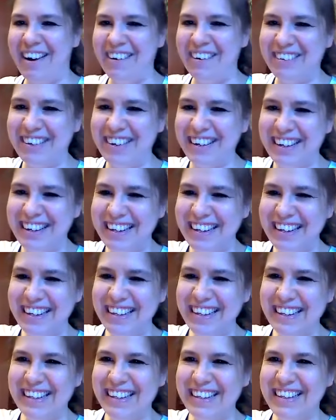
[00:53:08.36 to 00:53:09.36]
down
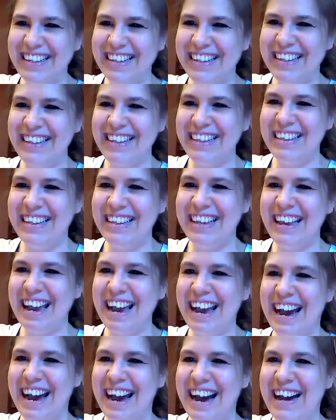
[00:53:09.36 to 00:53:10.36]

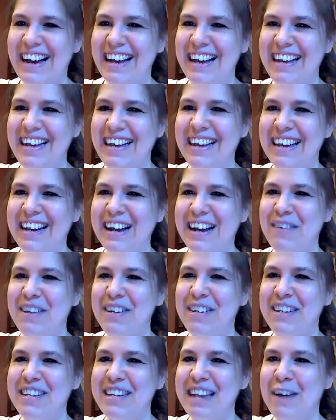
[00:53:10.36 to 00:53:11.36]
yeah. Come
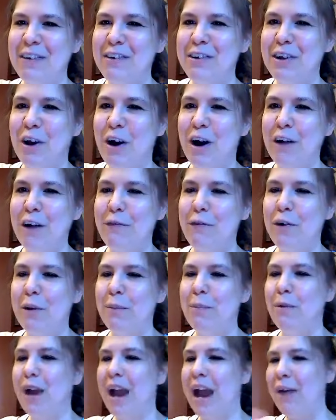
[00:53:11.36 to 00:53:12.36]
into down dog for
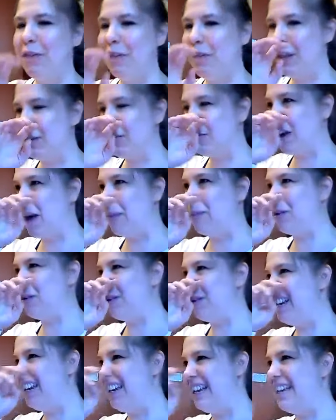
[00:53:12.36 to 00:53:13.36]
a breath, and then drop
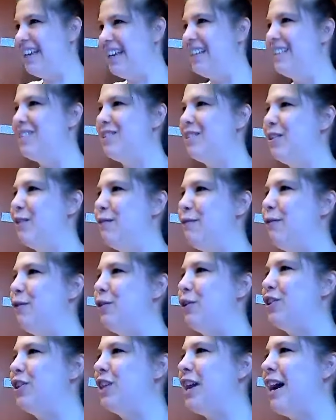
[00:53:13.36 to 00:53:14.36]
your knees to the
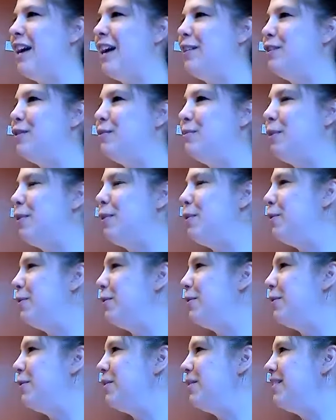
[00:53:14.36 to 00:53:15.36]
floor, child's
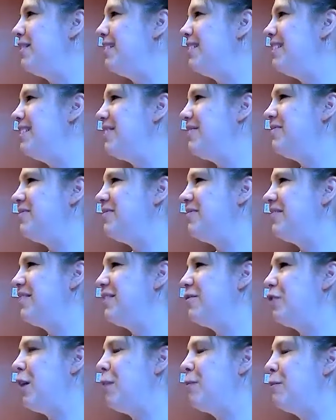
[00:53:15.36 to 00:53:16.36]
pose.
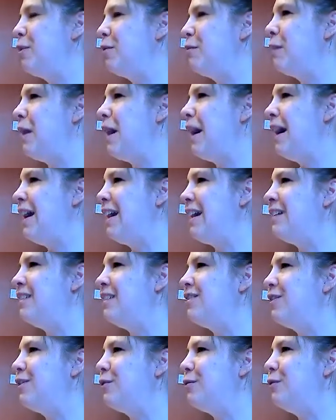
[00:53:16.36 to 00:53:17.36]
Drop your
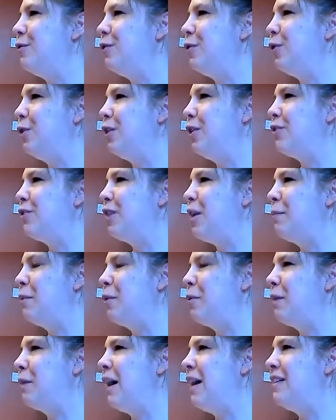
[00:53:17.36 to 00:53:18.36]
mind to the floor, drop
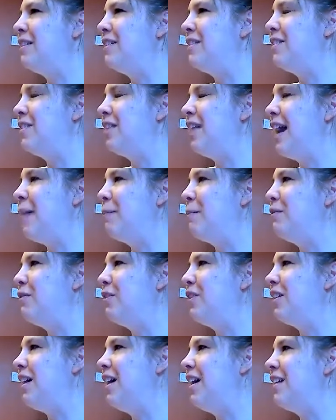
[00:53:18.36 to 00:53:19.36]
your mind to the lap of
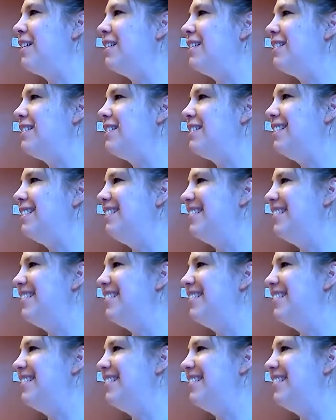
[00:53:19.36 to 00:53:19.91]
the goddess.